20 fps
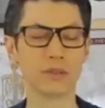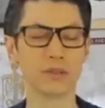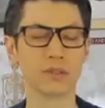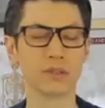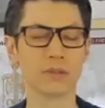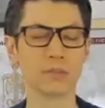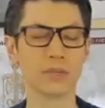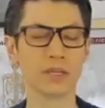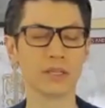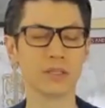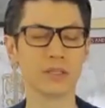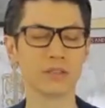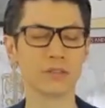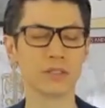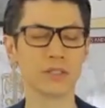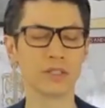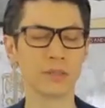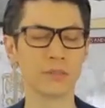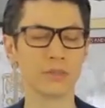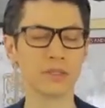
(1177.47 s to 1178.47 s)
your belly
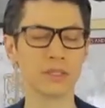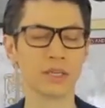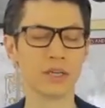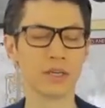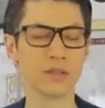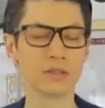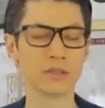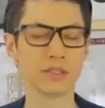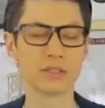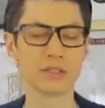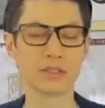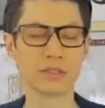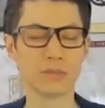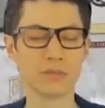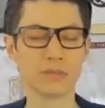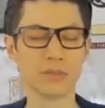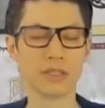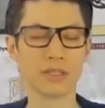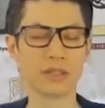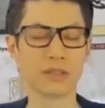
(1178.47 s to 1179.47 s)
going up and down, just
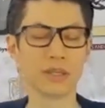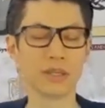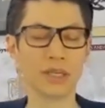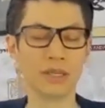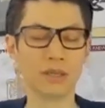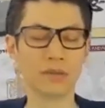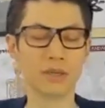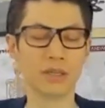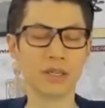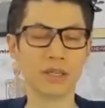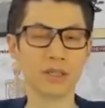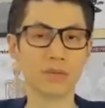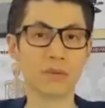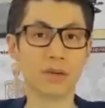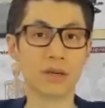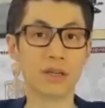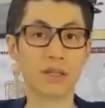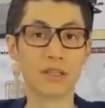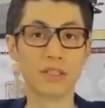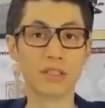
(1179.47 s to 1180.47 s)
breathe any way that you
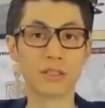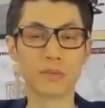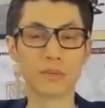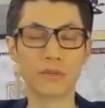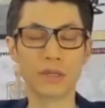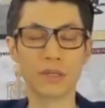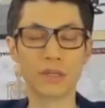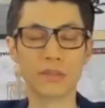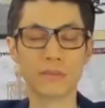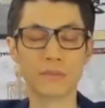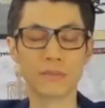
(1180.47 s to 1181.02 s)
want at this point.